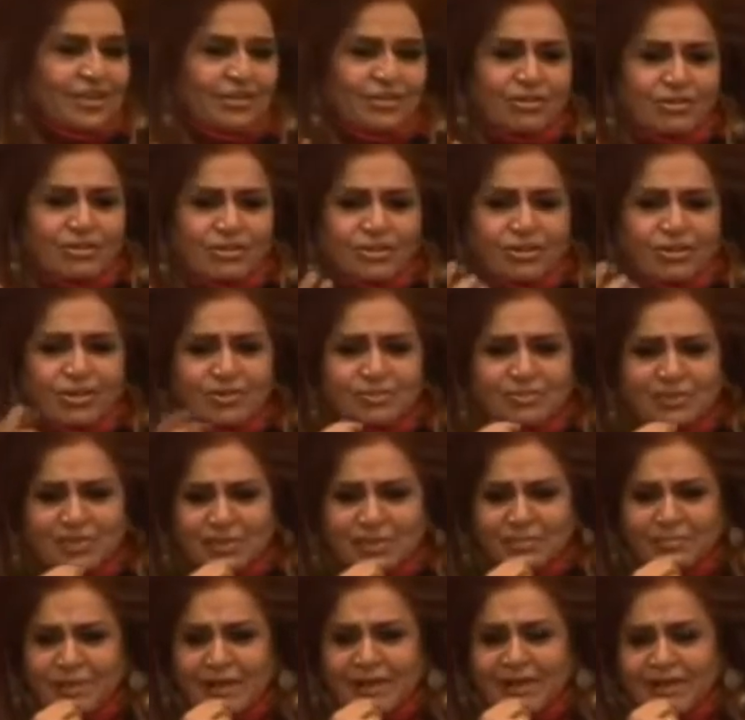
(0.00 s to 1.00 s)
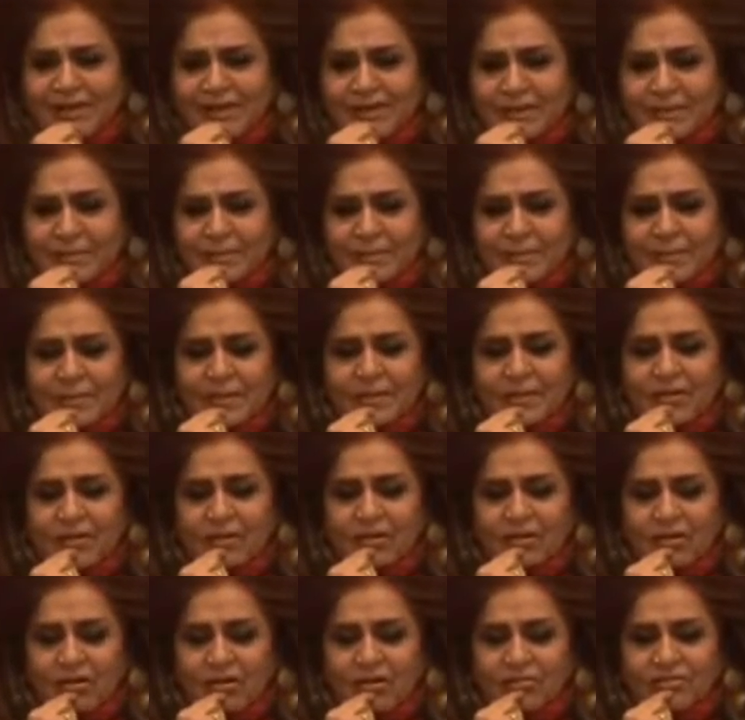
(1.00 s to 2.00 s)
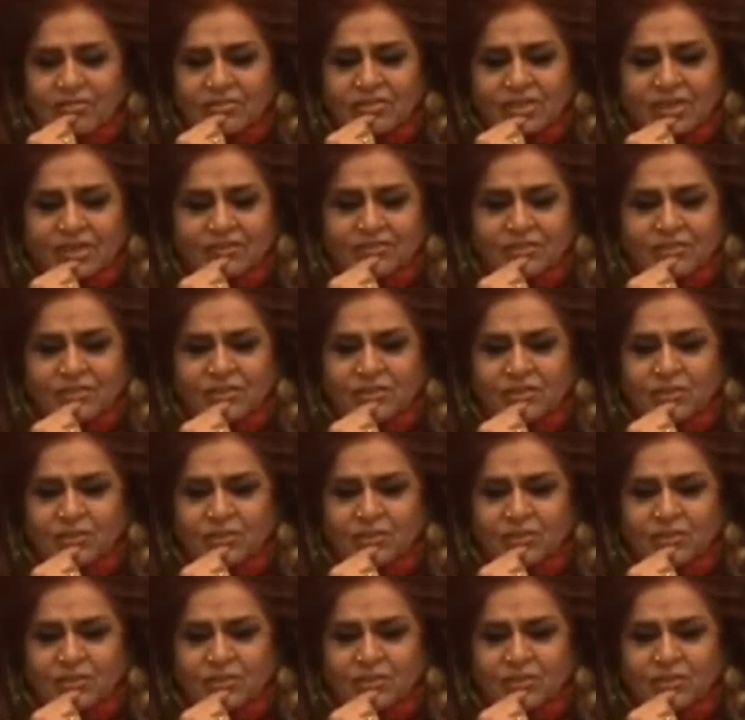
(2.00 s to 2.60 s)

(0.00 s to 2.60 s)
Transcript: know, the cosmetic buyer of Selfridges